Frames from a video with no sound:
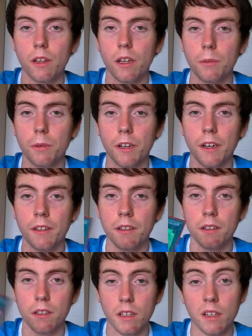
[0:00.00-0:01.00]
with Light
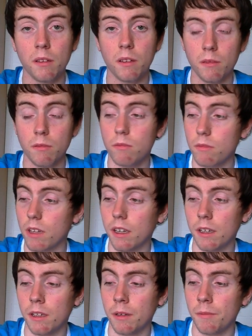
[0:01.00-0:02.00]
Brigade.
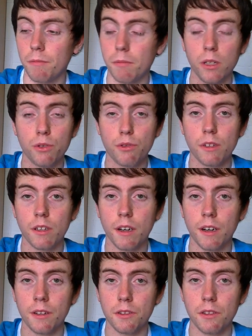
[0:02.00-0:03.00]
The mill 3
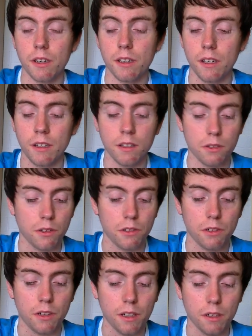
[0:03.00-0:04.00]
cards, and then
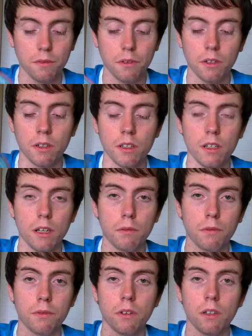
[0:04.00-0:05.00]
search your deck for
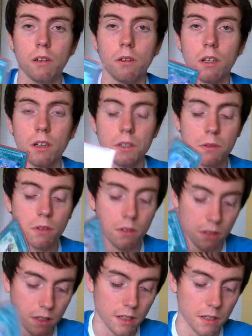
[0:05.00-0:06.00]
level 4 lower
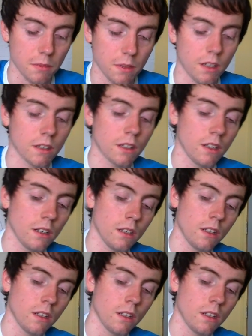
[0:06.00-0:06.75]
Lightsworns. That's a milling.